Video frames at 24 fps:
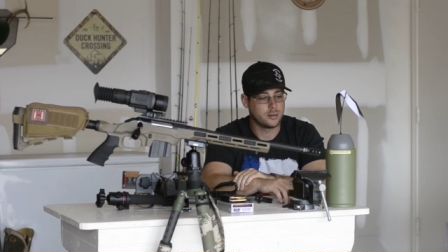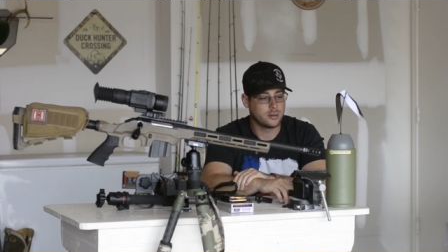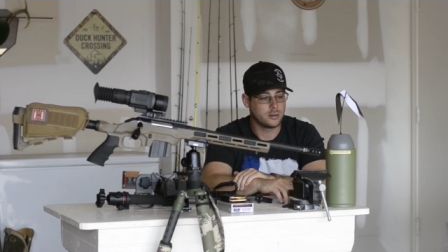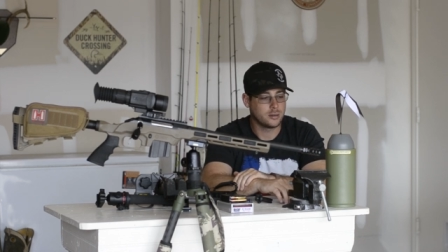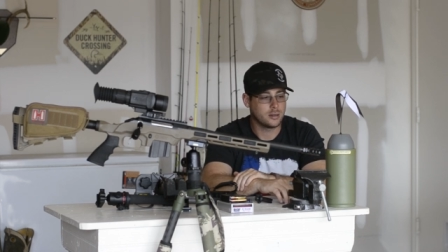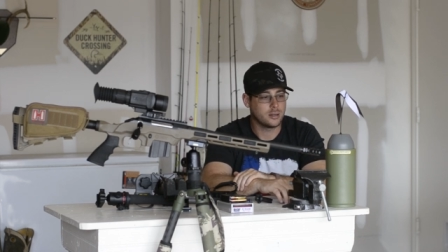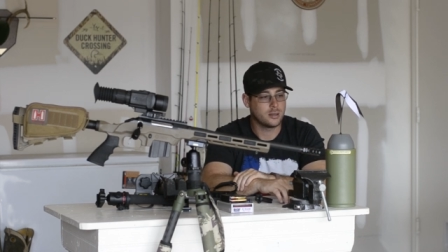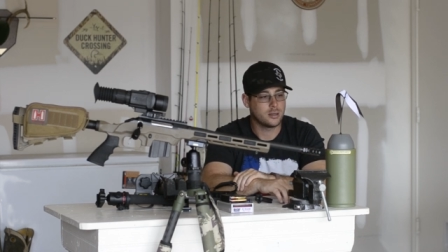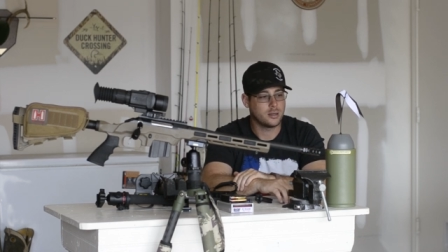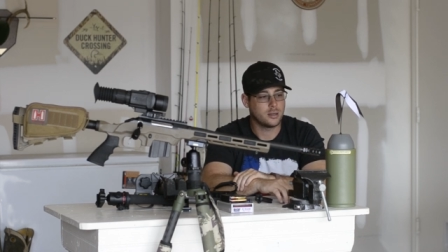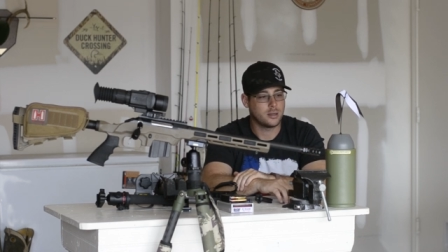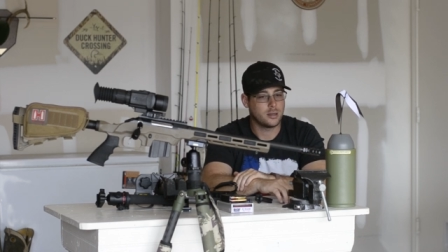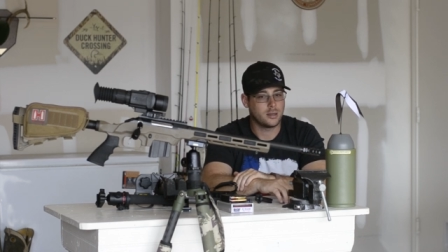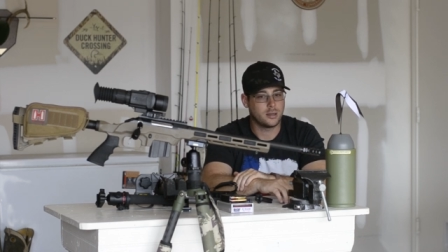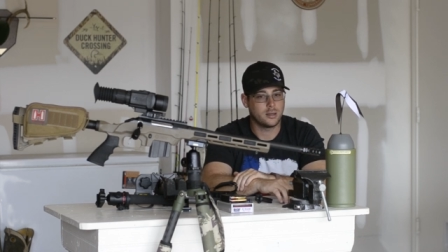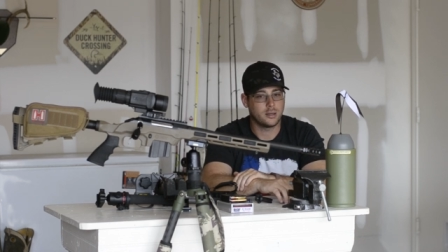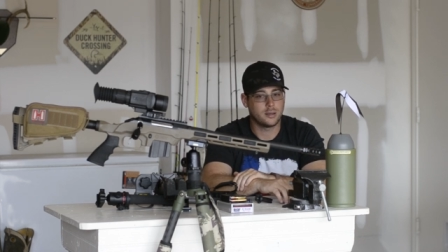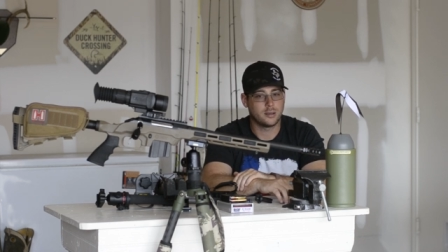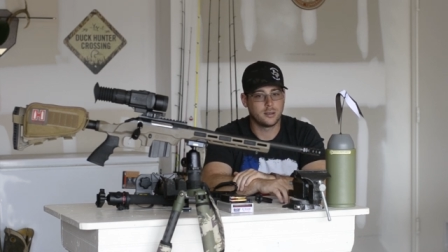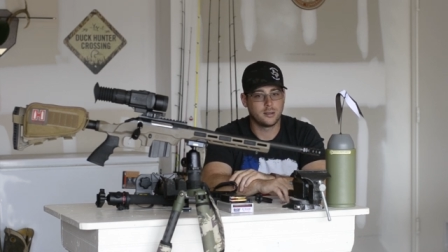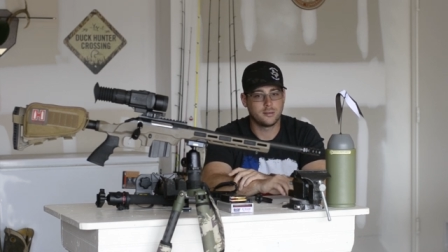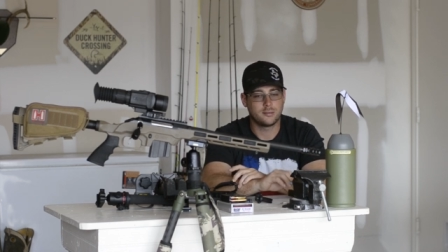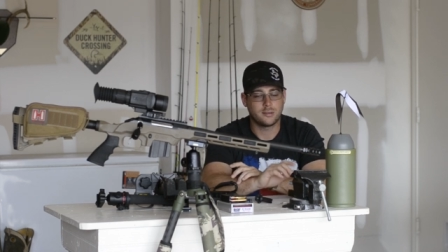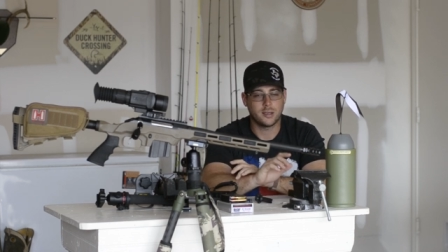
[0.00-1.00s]
But
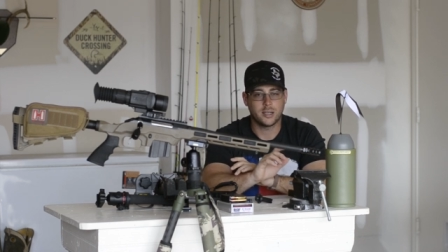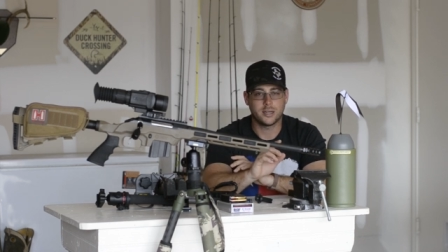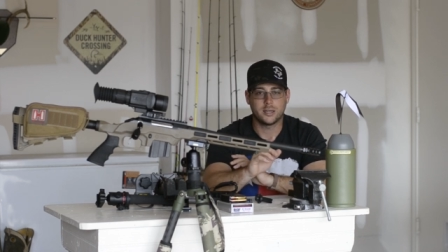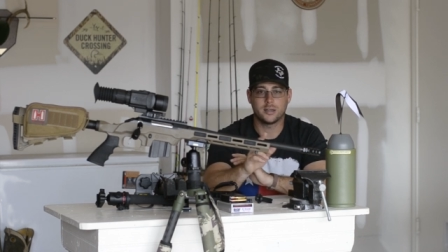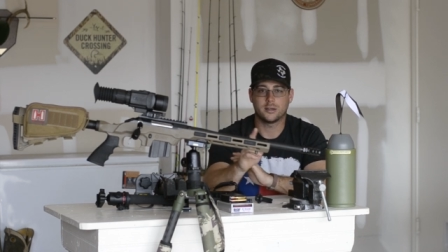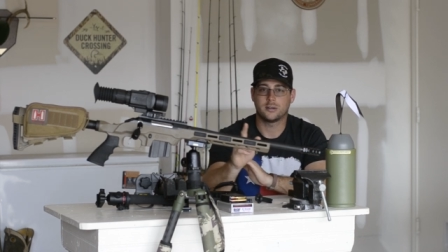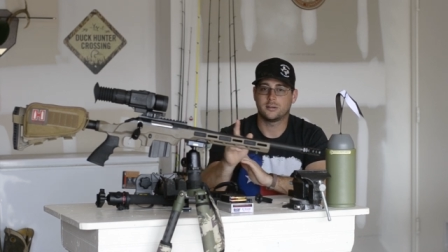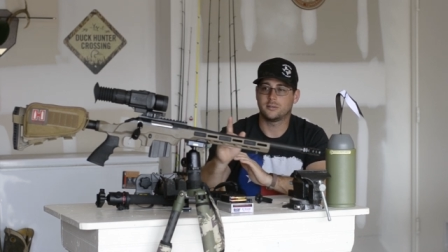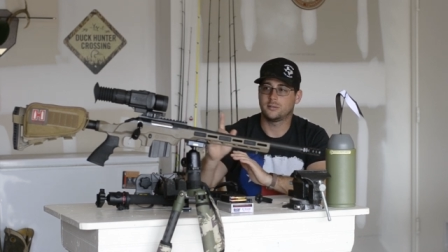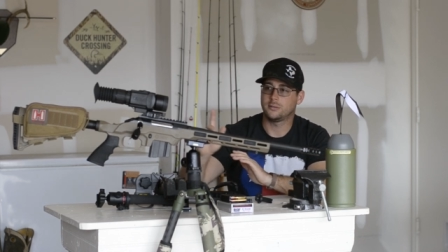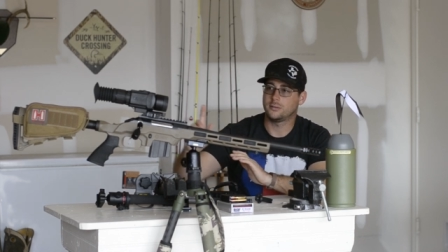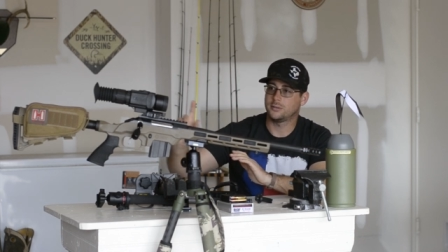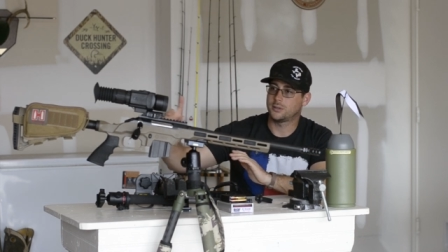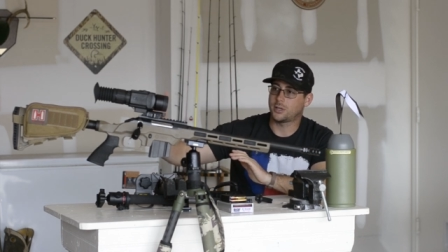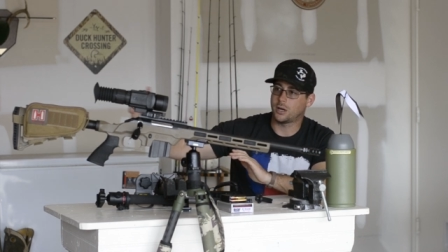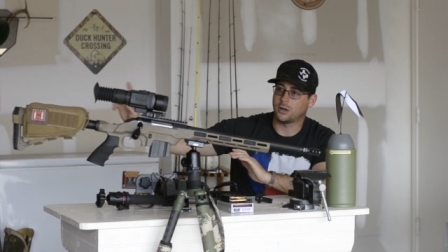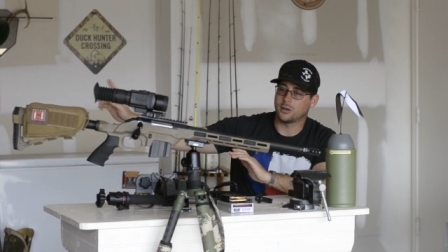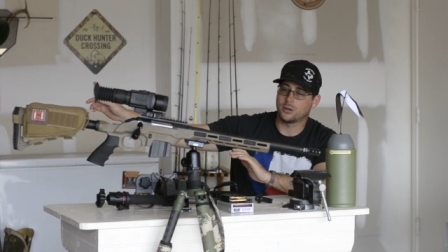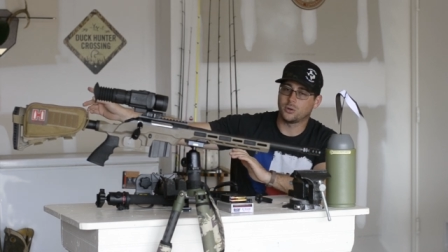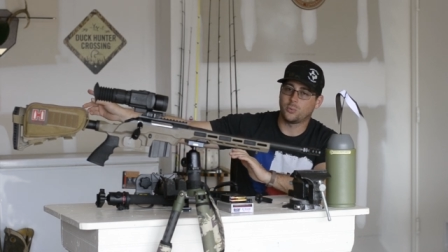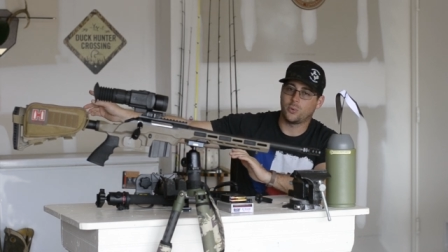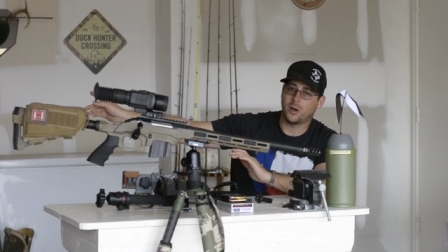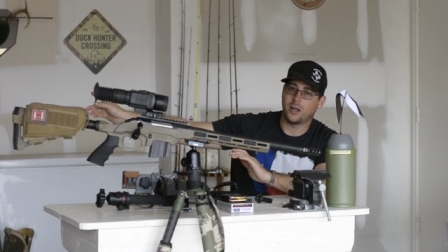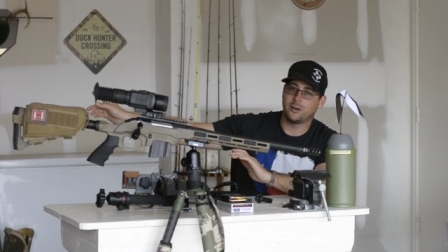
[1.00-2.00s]
uh, say
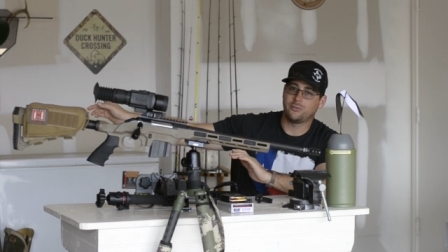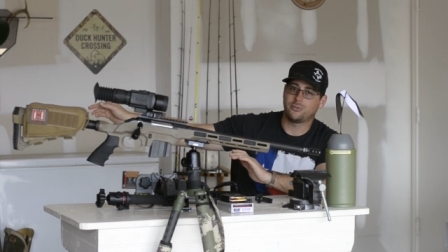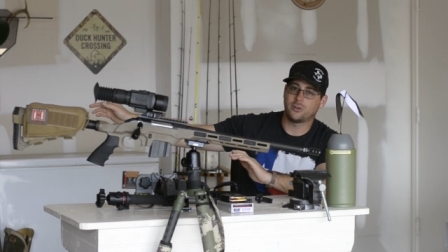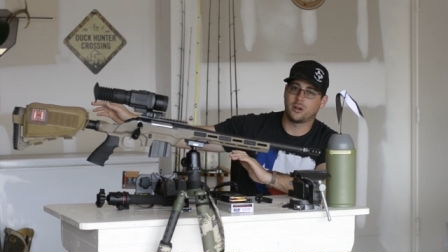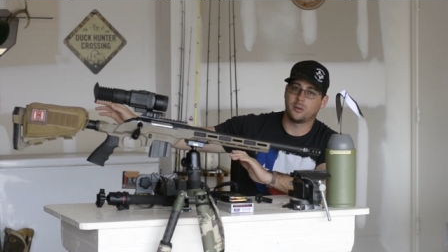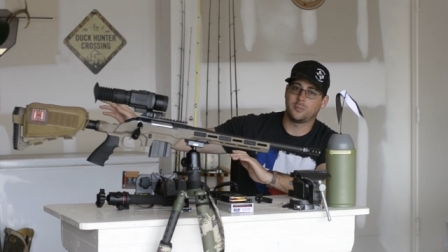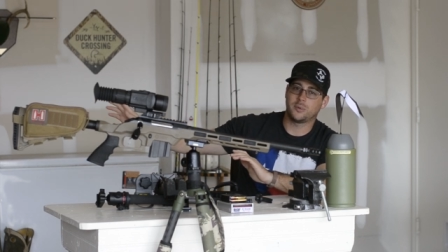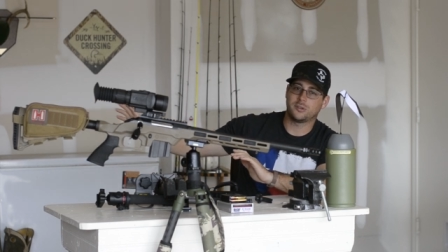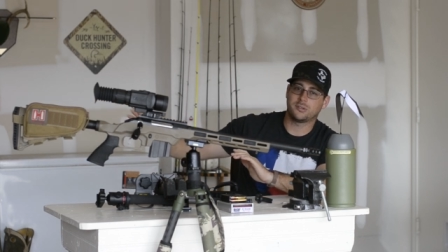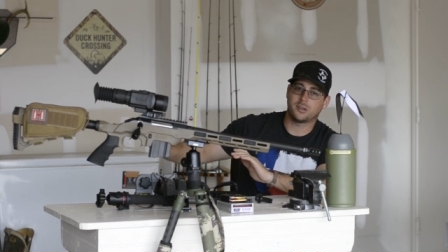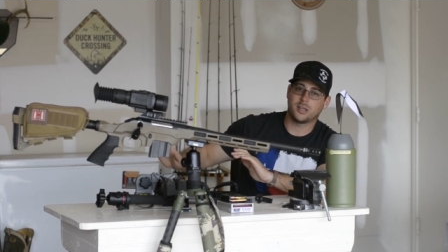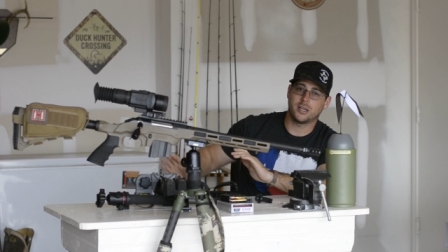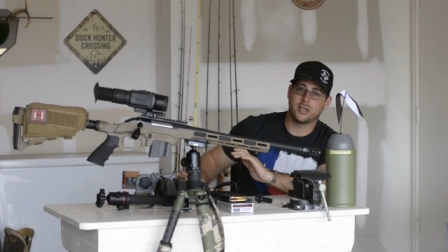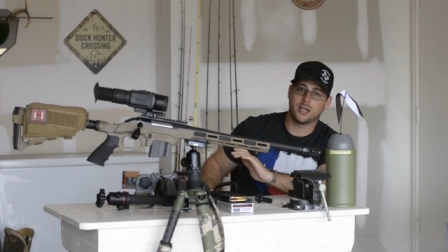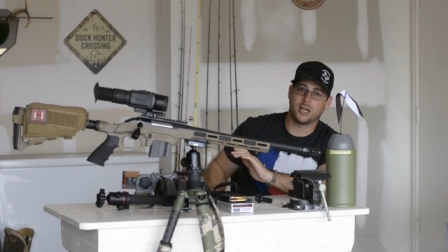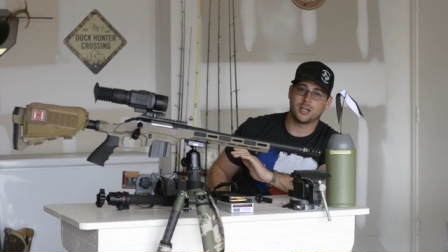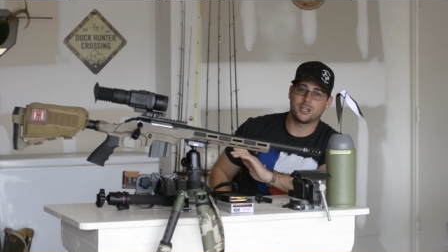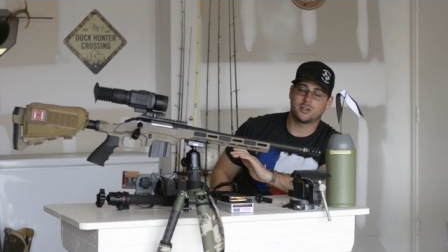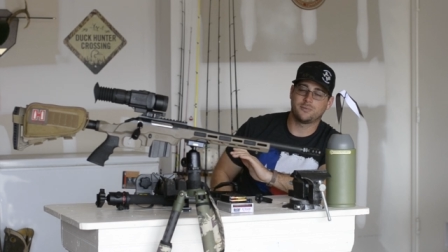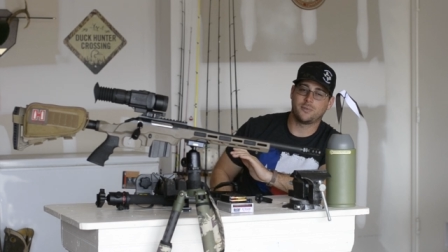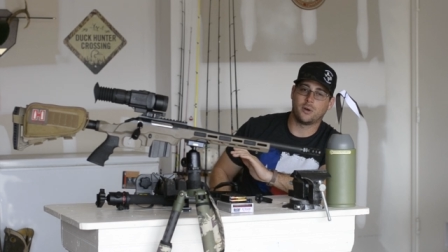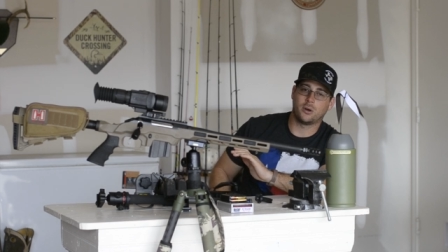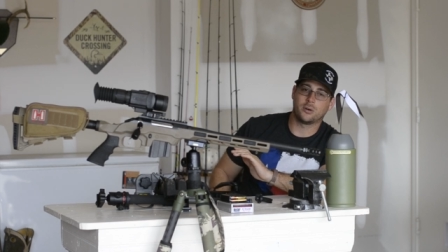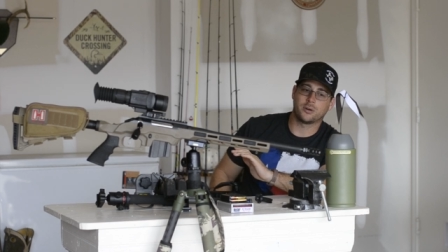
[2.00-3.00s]
you're turned away
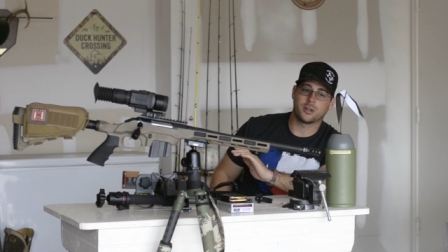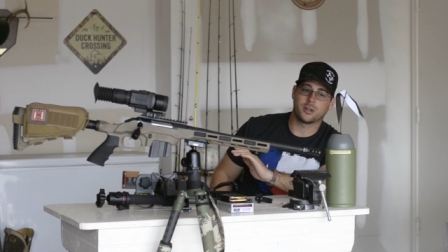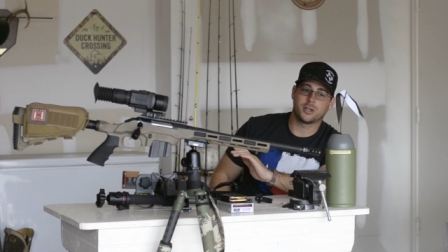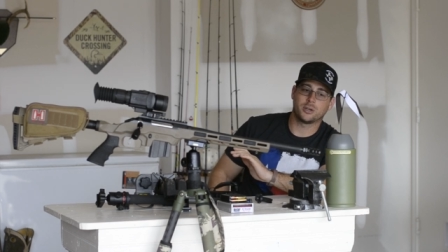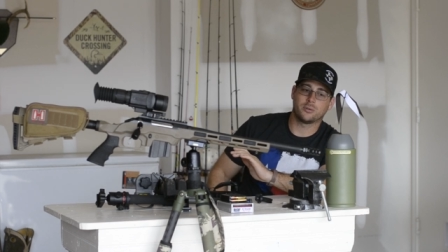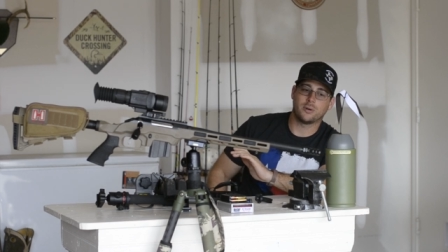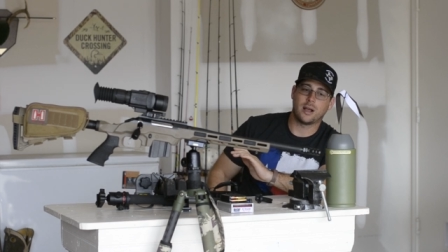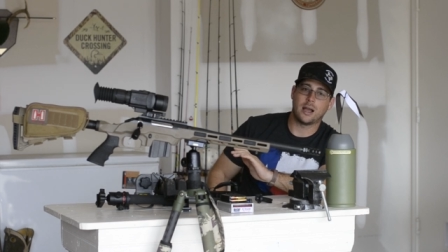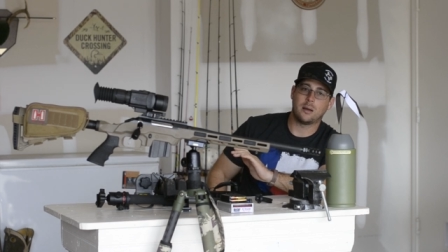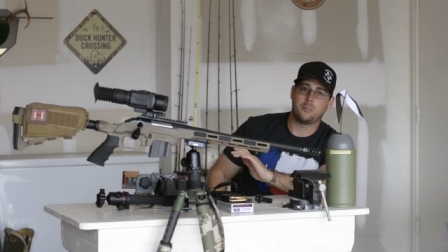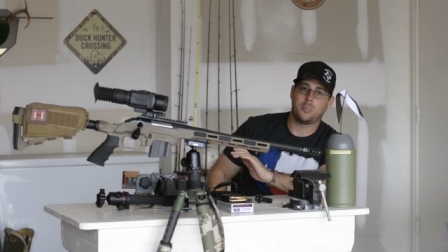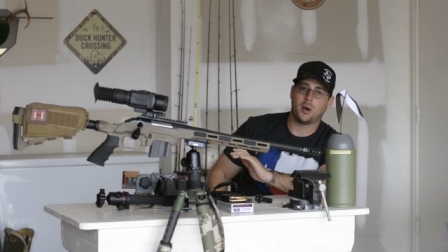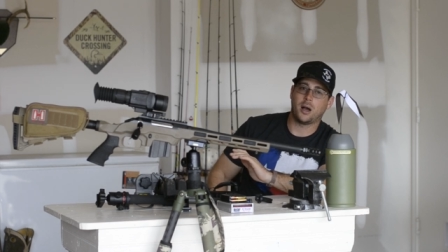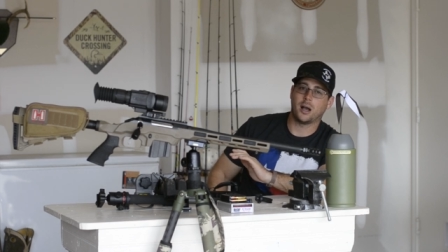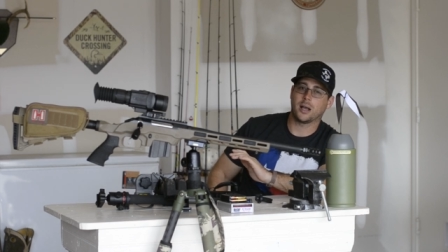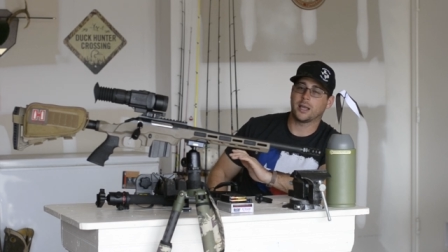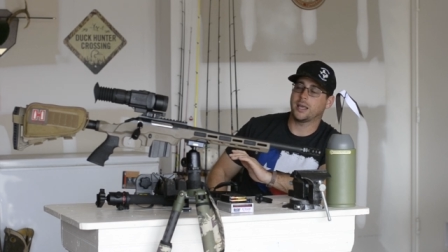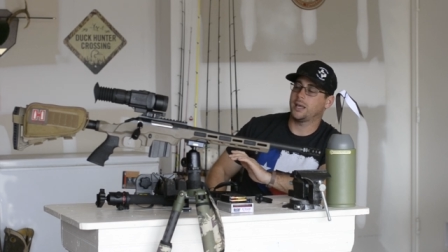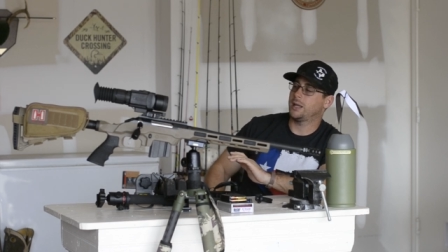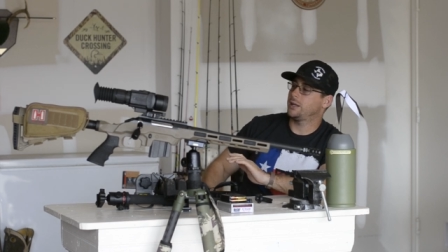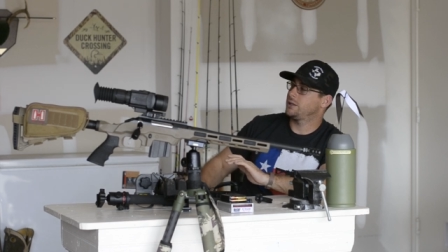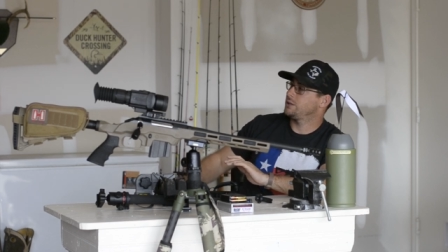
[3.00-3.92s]
from it, say you got your phone in your